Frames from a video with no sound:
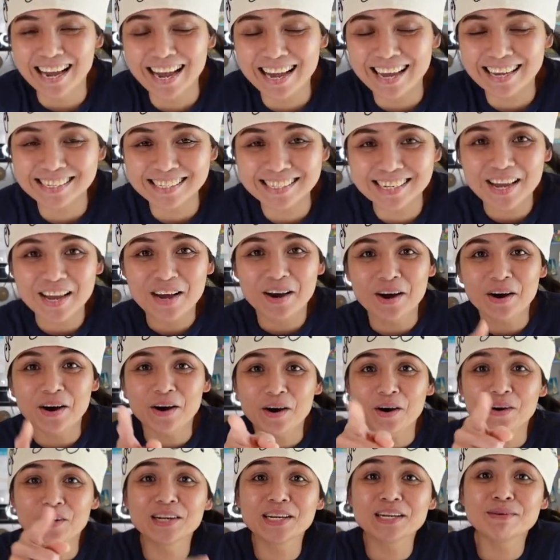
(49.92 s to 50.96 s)
Guys,
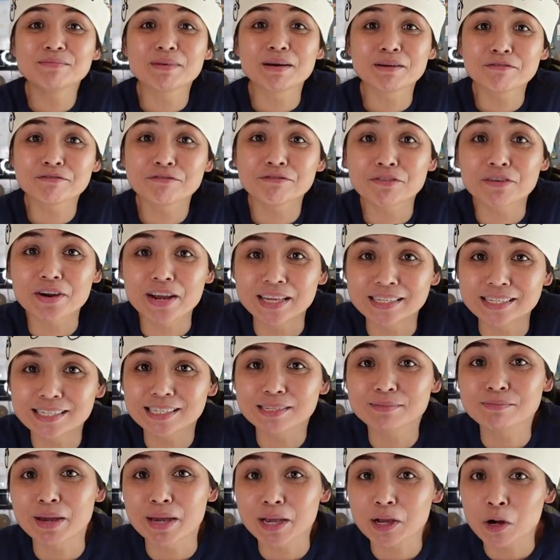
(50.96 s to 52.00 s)
only my
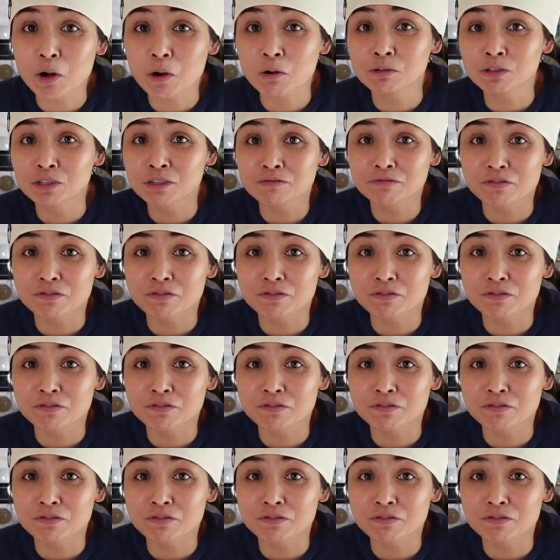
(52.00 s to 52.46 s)
friends, my close